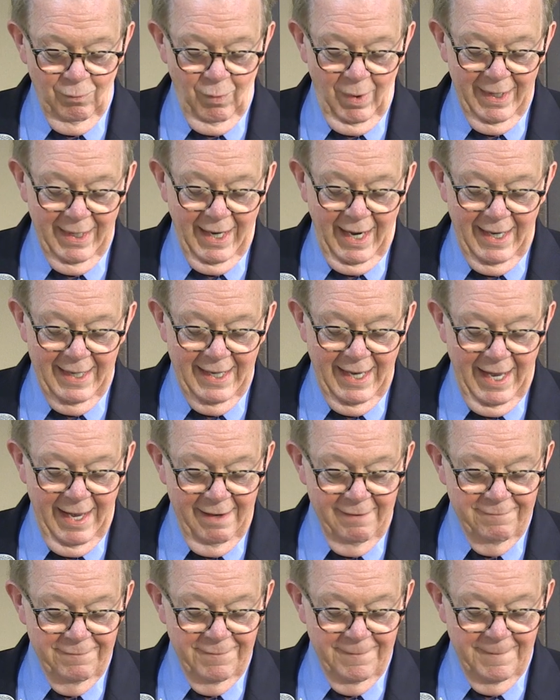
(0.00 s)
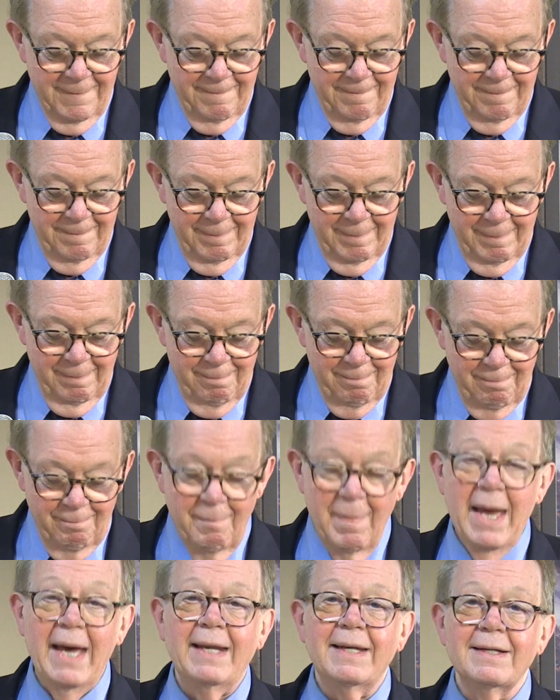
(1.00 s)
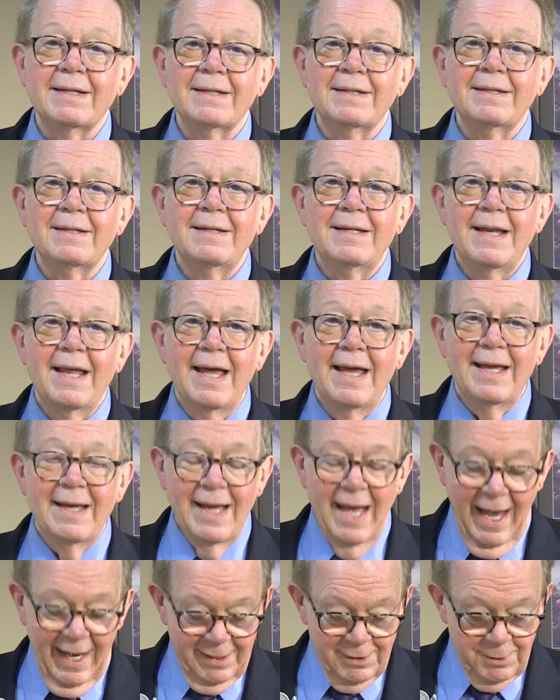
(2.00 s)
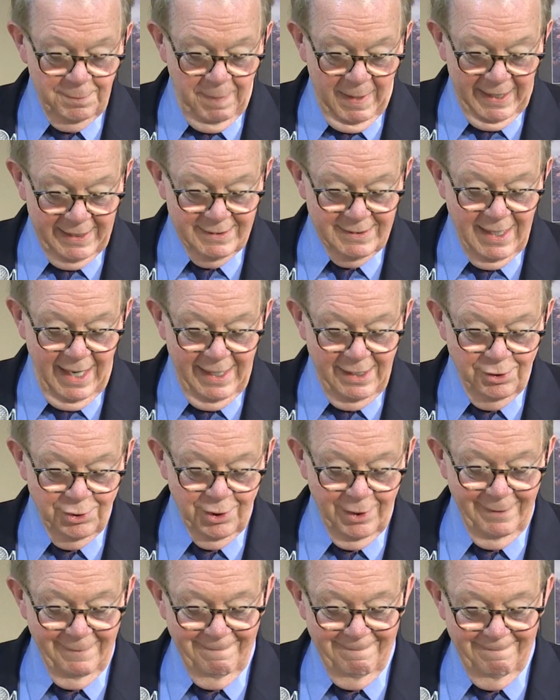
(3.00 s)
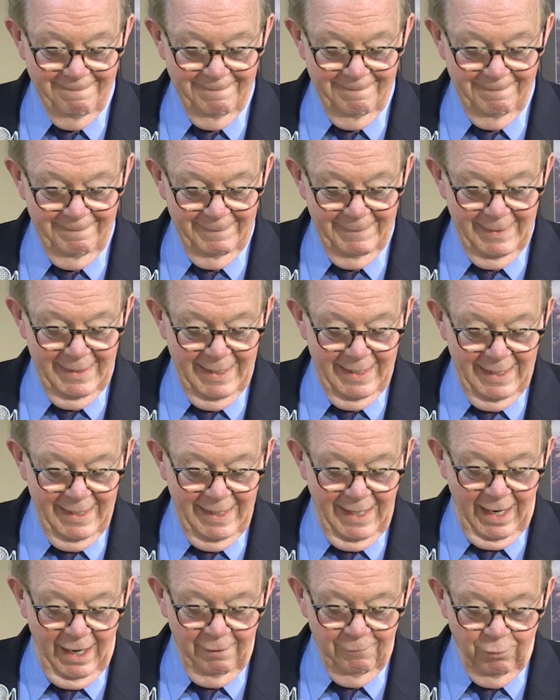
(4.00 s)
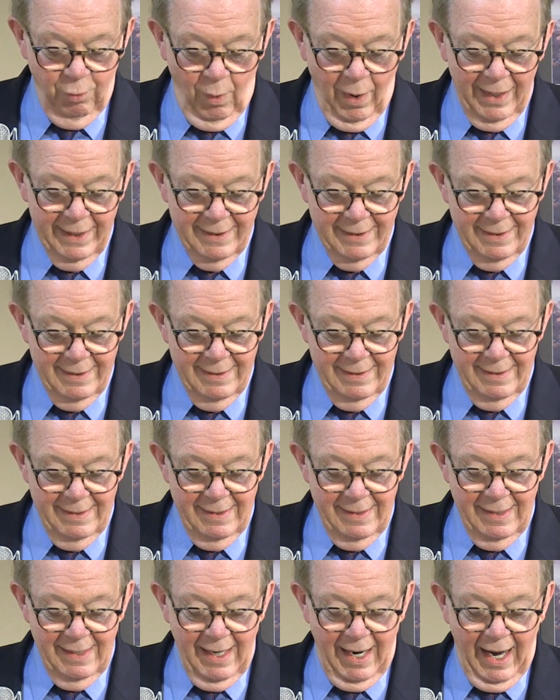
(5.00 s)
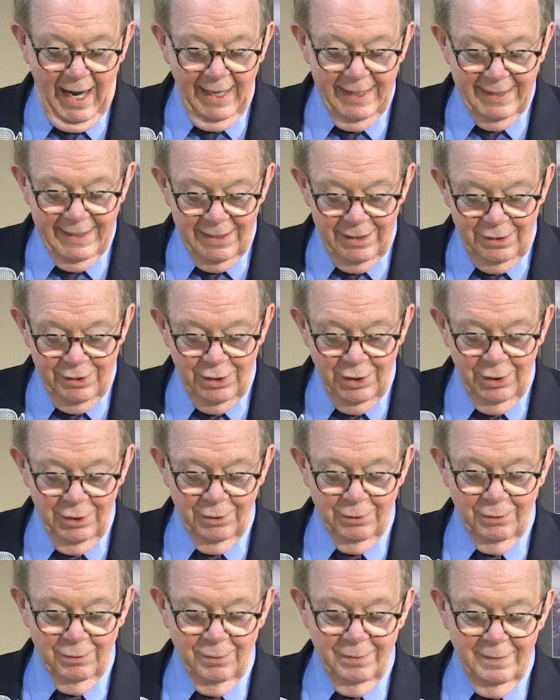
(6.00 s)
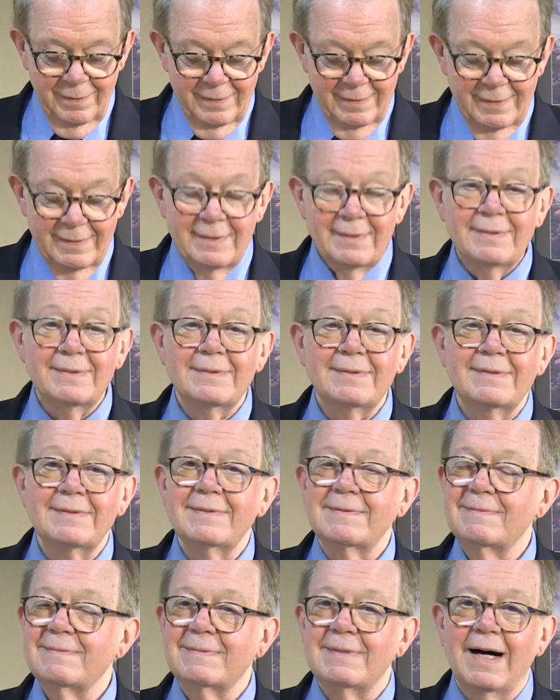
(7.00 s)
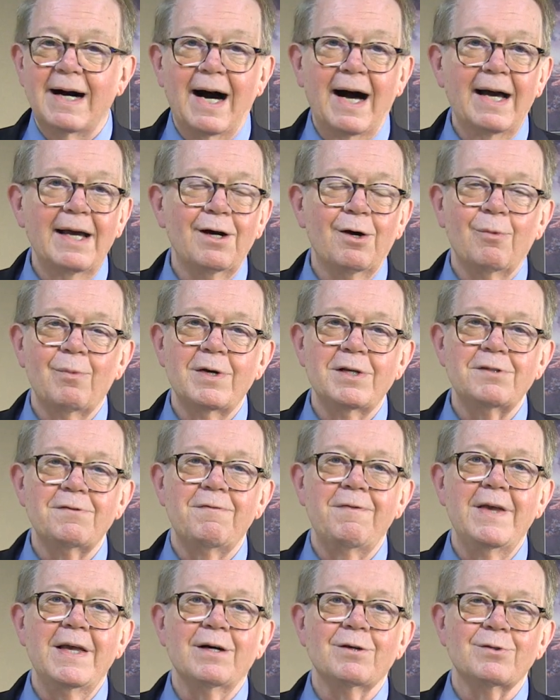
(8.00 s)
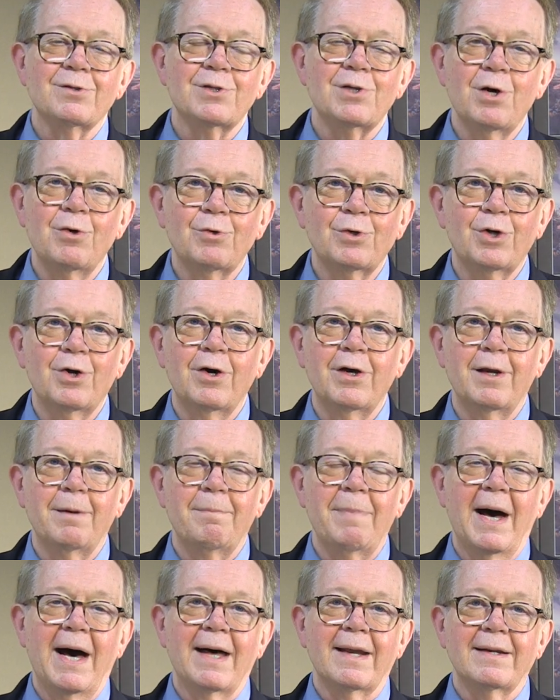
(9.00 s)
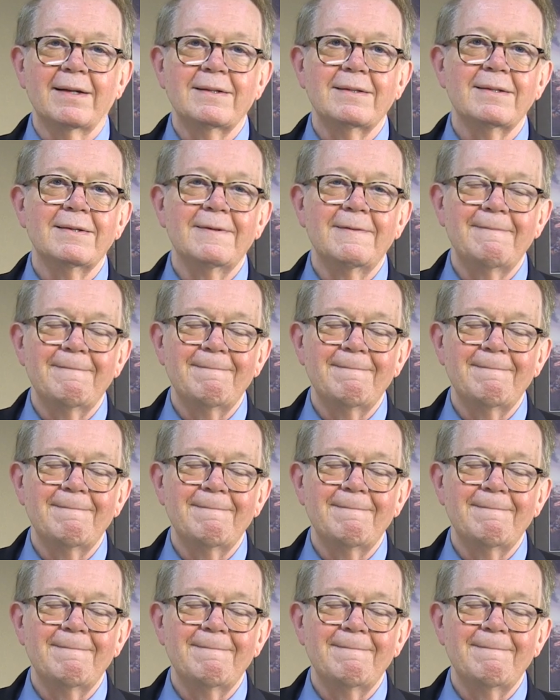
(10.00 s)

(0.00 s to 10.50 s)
when I have met an expectation of what I can do, I always feel so good about it.